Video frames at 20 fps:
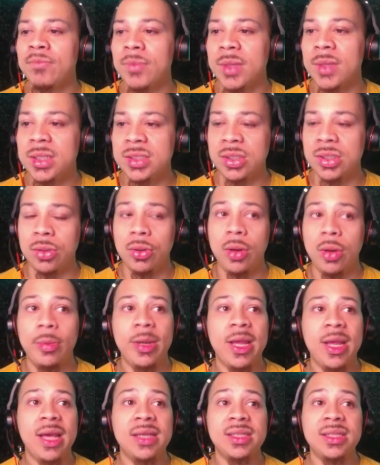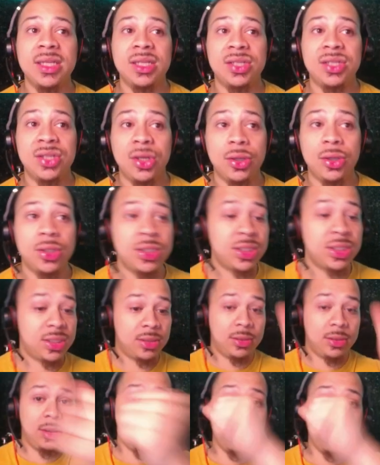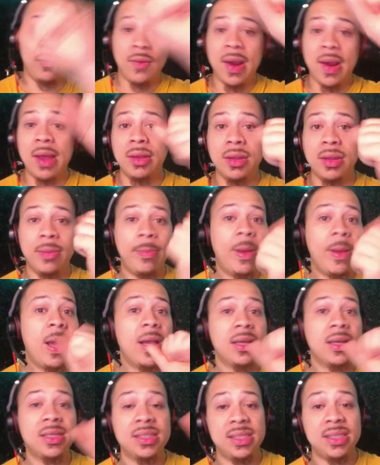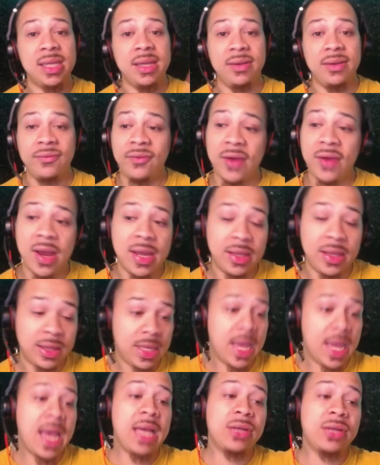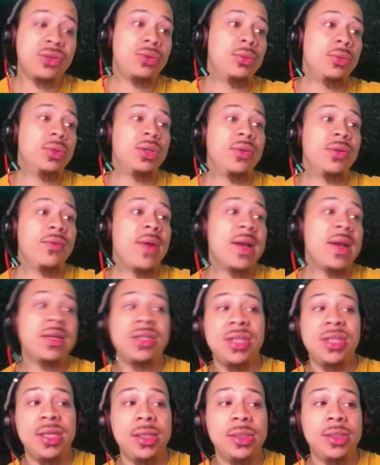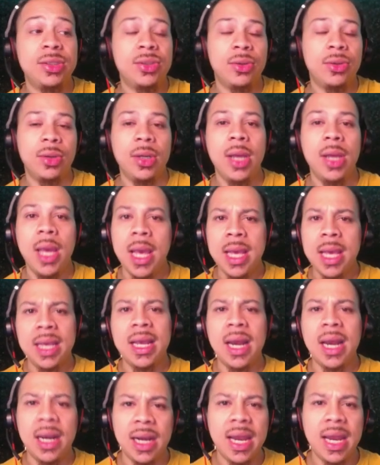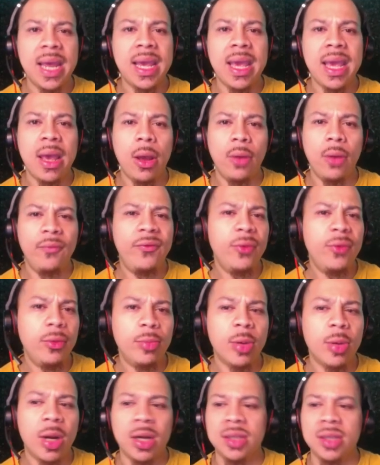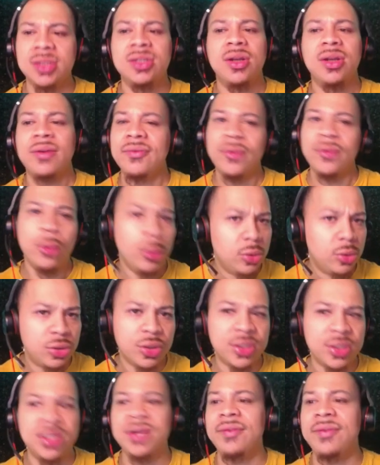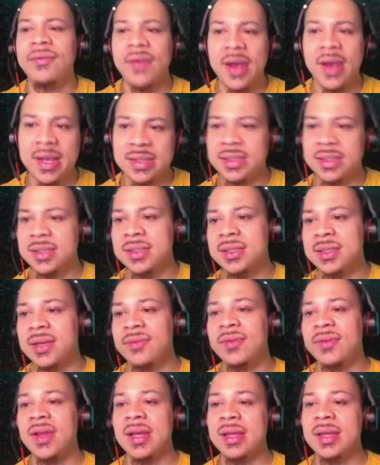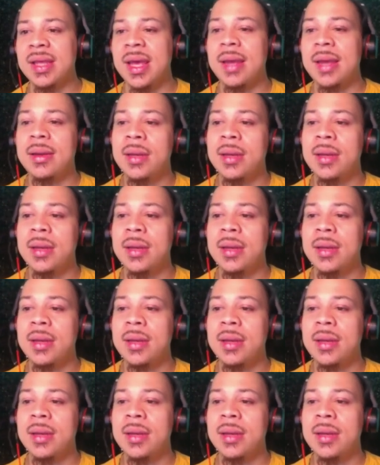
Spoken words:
So nobody has to search around the box and find the actual directions, or kind of like how food products are for nutrition facts and stuff like that.